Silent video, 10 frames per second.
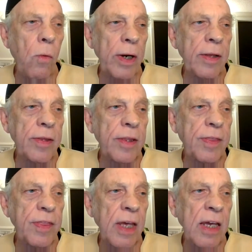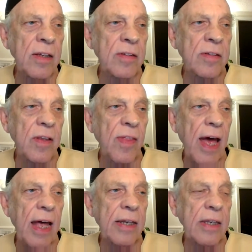one of the things
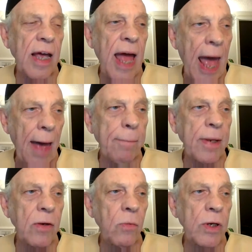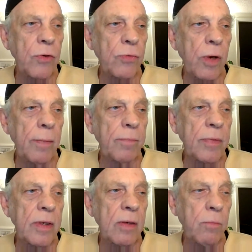that uh, happened when Trump
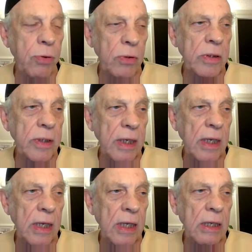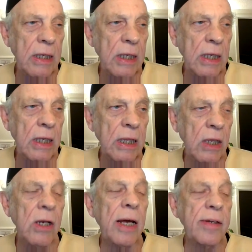pulled
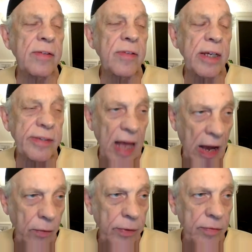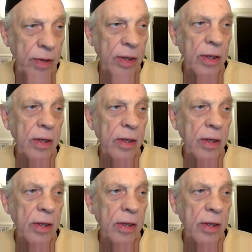the United States out of